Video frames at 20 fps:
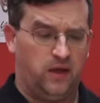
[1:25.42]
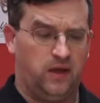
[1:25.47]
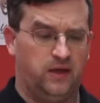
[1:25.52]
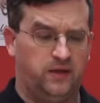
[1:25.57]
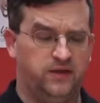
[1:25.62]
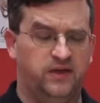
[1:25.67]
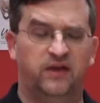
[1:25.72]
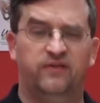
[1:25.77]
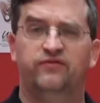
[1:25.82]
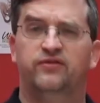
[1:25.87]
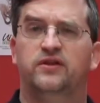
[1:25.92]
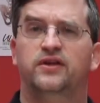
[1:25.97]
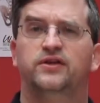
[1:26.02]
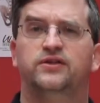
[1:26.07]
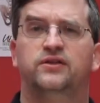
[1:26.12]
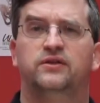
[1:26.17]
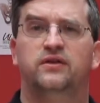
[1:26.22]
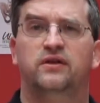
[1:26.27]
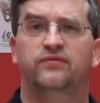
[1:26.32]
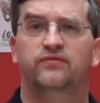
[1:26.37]
uh,
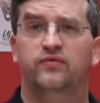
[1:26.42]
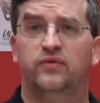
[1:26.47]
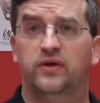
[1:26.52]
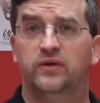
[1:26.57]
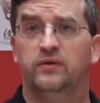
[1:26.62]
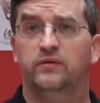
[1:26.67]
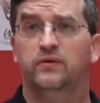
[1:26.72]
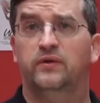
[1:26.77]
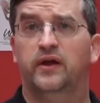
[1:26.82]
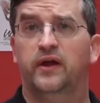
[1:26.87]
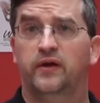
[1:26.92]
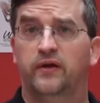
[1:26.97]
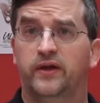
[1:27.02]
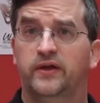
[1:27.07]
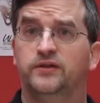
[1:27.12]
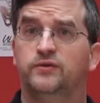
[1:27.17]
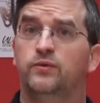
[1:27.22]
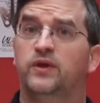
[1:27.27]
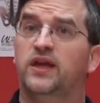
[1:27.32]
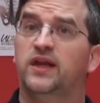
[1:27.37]
definition of what
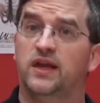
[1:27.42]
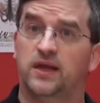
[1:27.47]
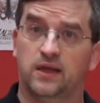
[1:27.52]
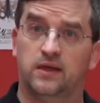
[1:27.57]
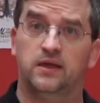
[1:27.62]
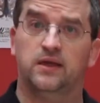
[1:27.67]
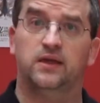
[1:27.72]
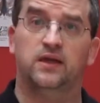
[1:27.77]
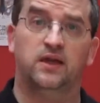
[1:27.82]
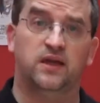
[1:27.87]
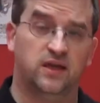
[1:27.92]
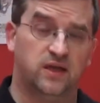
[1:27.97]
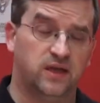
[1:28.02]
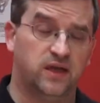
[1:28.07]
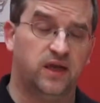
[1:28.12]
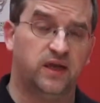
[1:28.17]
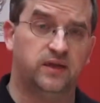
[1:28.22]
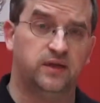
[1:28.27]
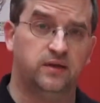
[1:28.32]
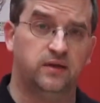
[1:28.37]
areas we can and
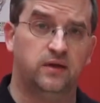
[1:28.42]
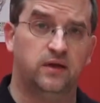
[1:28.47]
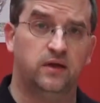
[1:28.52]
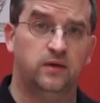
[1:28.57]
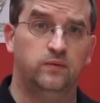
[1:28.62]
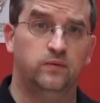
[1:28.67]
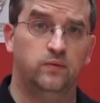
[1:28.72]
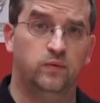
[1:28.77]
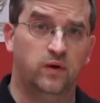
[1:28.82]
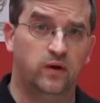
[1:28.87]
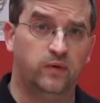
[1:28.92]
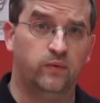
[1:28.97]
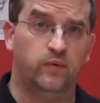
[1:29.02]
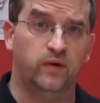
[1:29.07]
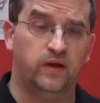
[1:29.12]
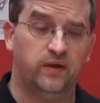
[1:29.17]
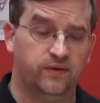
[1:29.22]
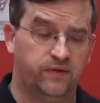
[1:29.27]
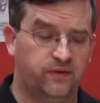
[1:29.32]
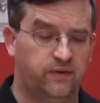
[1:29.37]
cannot uh,
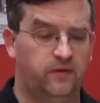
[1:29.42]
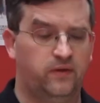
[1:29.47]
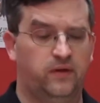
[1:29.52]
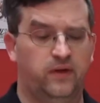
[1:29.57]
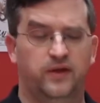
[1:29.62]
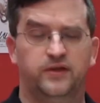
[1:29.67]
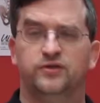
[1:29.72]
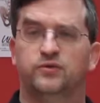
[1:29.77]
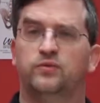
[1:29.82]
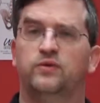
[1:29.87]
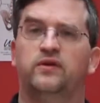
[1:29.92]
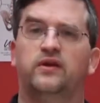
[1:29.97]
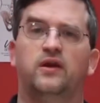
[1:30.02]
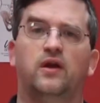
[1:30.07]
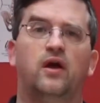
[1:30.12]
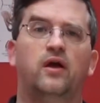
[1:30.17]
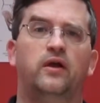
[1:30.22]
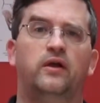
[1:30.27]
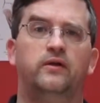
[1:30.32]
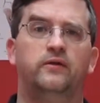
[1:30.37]
work with. It's
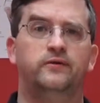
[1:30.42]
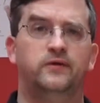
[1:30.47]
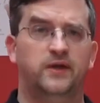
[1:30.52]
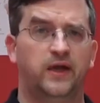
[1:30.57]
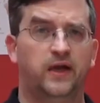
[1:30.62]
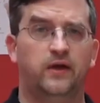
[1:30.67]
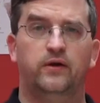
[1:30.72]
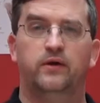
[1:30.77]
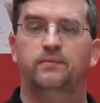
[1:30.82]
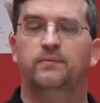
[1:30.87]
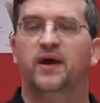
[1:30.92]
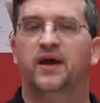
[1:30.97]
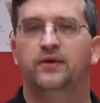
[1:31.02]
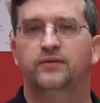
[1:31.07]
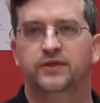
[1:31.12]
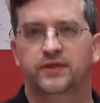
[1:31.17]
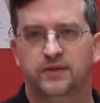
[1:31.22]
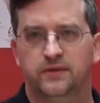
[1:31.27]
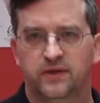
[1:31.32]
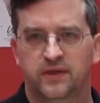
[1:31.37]
really all now
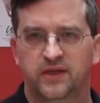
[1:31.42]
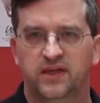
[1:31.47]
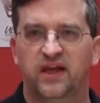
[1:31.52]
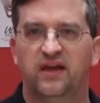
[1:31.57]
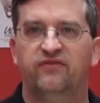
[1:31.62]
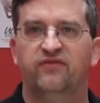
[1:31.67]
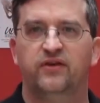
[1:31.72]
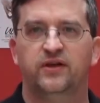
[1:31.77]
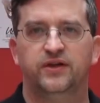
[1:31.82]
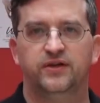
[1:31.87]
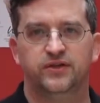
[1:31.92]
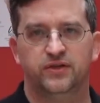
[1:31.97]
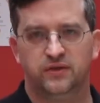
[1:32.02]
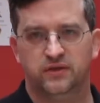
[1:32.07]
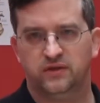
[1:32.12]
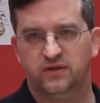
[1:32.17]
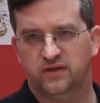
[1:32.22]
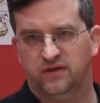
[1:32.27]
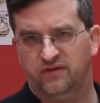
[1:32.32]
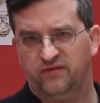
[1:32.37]
about the
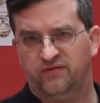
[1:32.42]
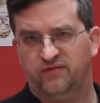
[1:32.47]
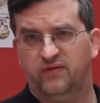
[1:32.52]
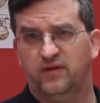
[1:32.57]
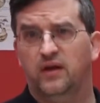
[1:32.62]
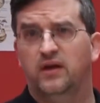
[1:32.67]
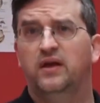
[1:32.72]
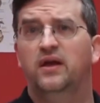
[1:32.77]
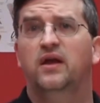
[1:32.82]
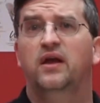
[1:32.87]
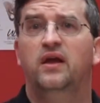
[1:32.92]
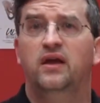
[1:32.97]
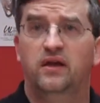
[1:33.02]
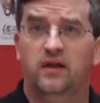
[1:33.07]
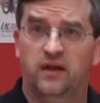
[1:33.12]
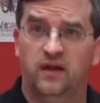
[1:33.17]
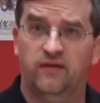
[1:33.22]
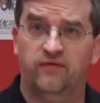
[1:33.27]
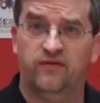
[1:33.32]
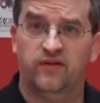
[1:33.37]
definition of
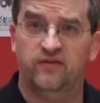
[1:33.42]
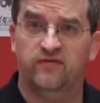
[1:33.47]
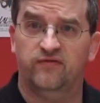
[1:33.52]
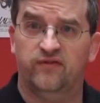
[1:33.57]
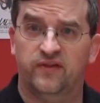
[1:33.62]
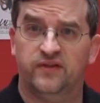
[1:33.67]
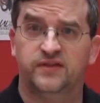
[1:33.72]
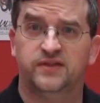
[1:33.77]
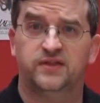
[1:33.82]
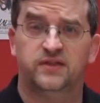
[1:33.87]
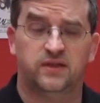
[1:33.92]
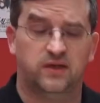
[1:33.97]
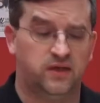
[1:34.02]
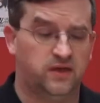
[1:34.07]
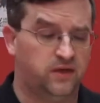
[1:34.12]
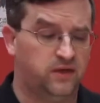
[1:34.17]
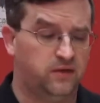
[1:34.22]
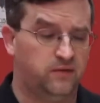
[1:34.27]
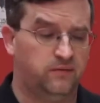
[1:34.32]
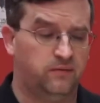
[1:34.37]
if it fits
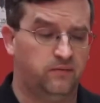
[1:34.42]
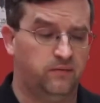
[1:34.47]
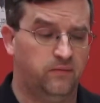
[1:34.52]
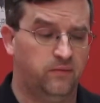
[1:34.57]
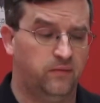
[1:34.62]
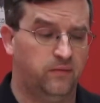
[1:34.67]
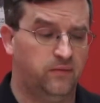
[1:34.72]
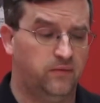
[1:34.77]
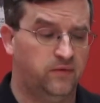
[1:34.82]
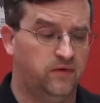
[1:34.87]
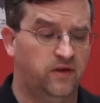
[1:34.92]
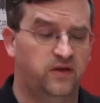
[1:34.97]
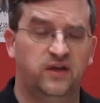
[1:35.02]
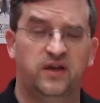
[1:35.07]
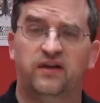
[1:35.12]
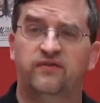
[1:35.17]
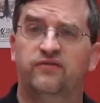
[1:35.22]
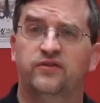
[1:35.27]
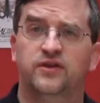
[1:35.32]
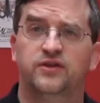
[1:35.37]
uh, the
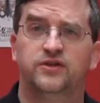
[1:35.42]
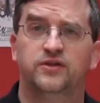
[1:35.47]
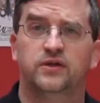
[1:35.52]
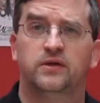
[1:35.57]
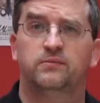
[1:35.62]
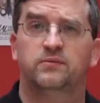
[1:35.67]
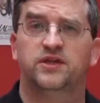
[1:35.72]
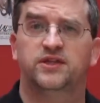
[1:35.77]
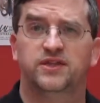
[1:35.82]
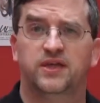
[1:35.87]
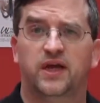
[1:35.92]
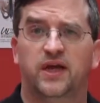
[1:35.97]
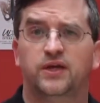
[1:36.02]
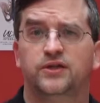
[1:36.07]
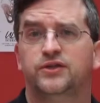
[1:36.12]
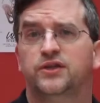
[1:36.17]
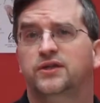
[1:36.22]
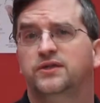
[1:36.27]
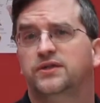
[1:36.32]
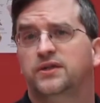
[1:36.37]
definition of
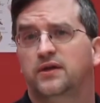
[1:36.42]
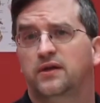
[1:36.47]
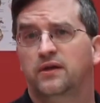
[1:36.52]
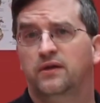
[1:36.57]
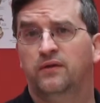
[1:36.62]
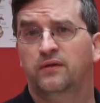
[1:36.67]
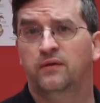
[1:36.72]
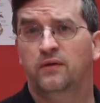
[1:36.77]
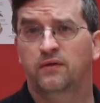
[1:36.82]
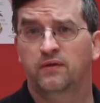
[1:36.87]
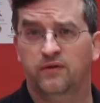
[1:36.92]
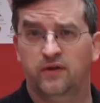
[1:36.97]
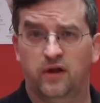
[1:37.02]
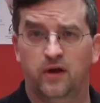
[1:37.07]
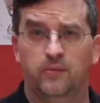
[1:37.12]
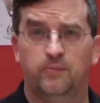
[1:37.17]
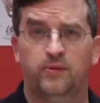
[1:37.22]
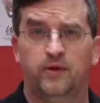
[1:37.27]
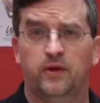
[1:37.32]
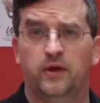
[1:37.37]
massage as a
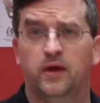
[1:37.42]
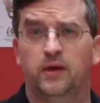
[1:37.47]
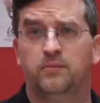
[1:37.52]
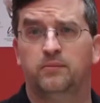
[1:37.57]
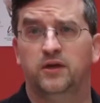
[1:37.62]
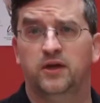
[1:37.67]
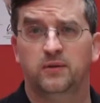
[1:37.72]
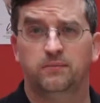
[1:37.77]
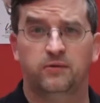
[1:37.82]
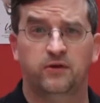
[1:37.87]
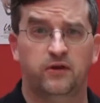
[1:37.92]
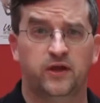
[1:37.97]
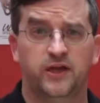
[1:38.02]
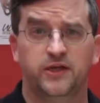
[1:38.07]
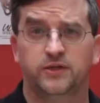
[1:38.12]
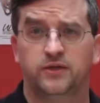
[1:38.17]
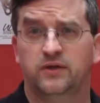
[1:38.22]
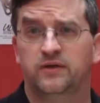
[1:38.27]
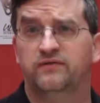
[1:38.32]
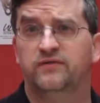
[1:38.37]
therapeutic
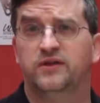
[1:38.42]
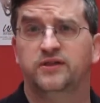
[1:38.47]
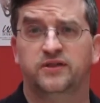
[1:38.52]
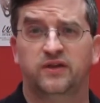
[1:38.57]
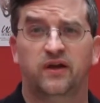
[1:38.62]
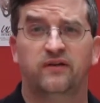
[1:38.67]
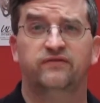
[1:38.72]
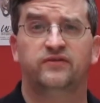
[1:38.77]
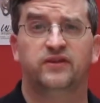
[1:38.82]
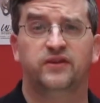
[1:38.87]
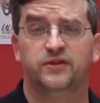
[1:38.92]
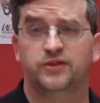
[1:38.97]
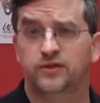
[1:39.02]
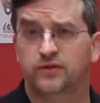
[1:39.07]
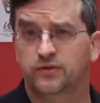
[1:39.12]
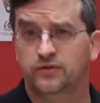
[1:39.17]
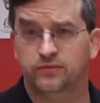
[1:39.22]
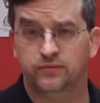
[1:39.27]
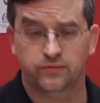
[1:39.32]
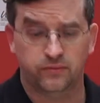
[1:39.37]
manipulation of the soft
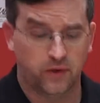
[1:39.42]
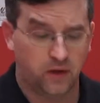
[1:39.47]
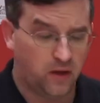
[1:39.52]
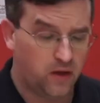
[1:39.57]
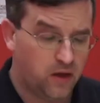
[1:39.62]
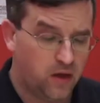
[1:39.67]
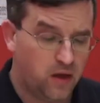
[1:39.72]
tissue,